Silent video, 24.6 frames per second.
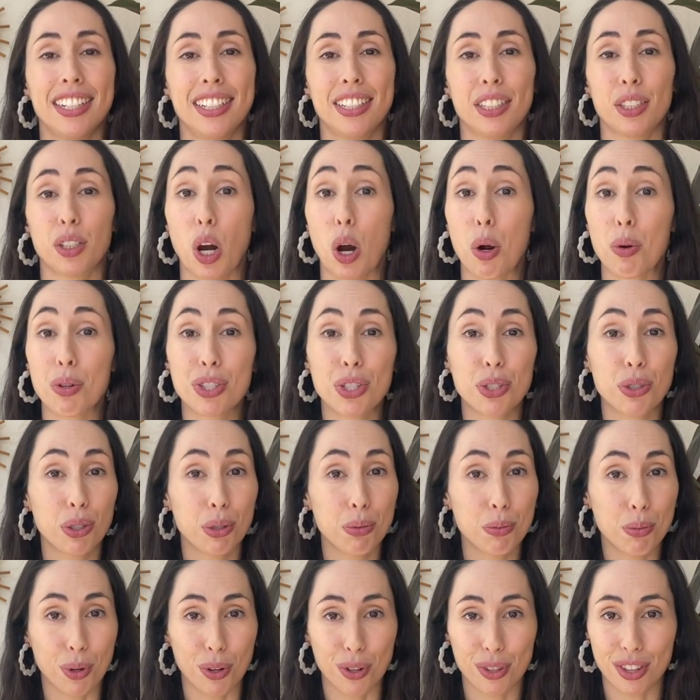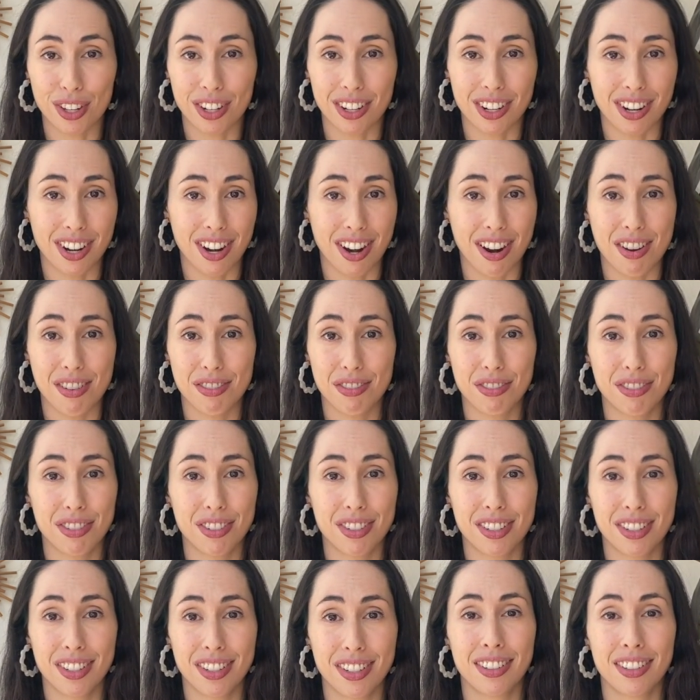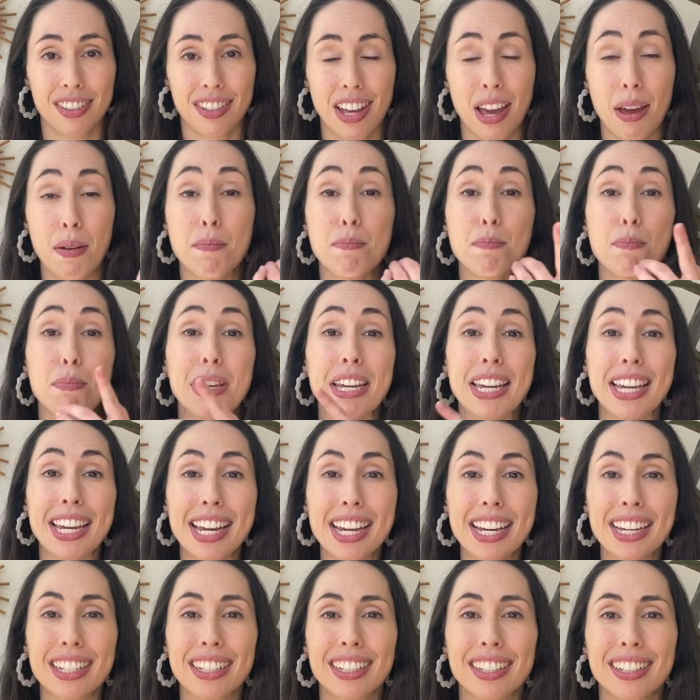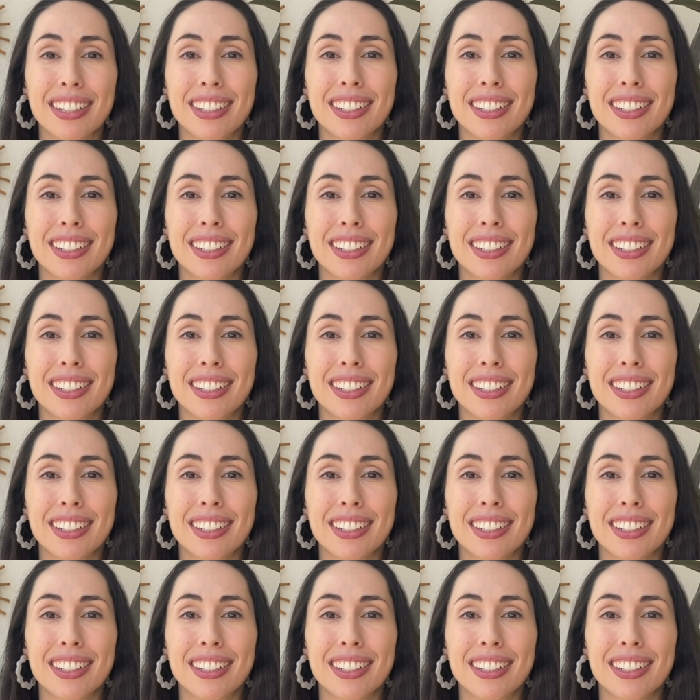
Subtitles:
you're always doing more than enough, and B,